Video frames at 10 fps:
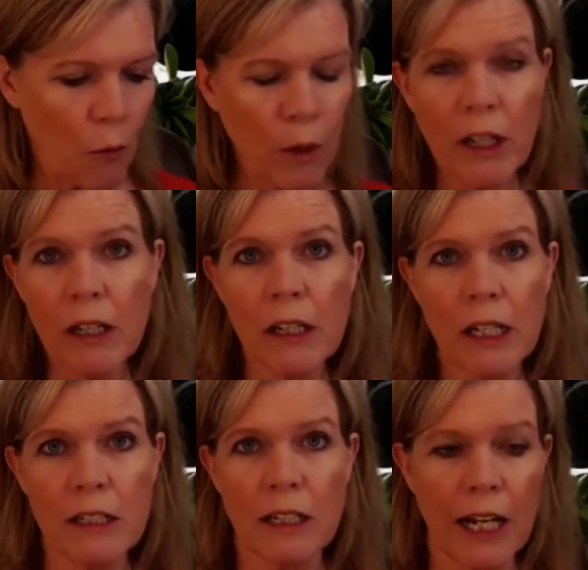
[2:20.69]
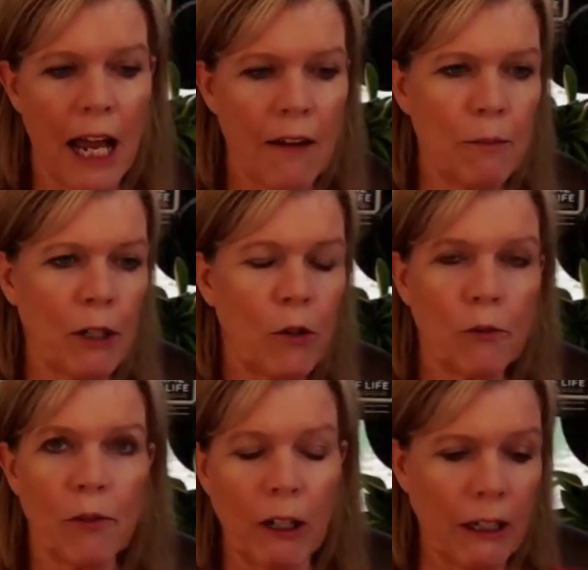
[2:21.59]
One of the things that I have in my
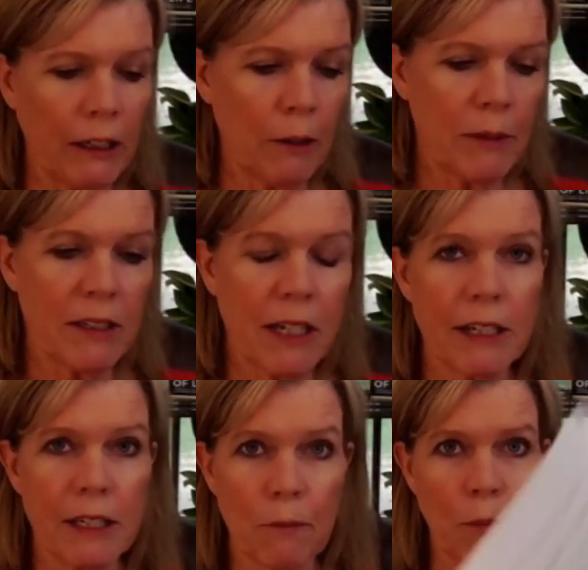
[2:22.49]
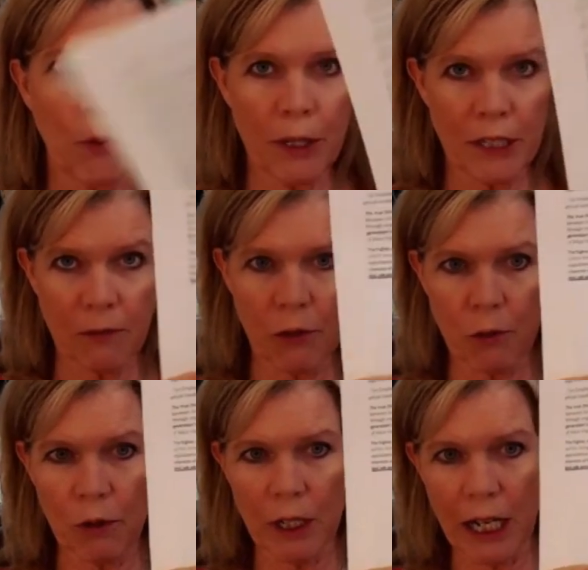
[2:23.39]
court filing, besides points of
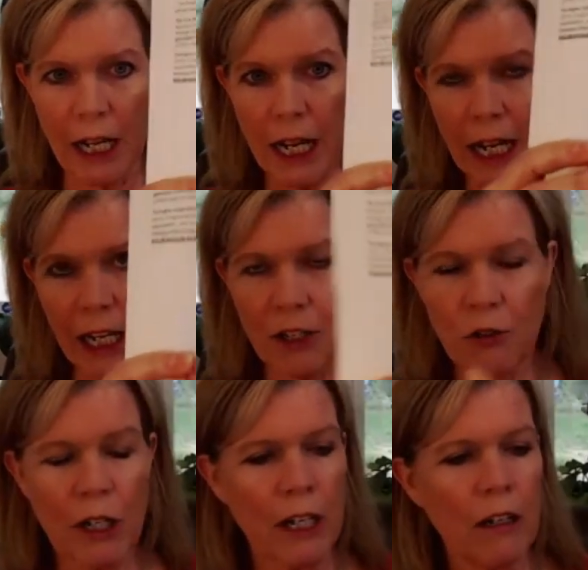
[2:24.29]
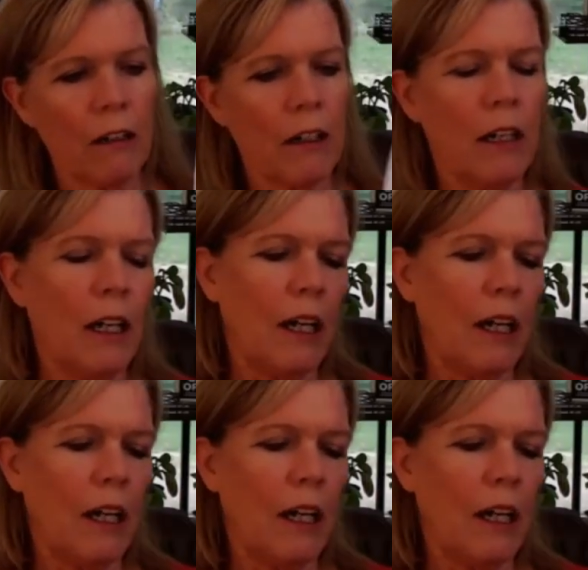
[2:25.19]
authority, is right here.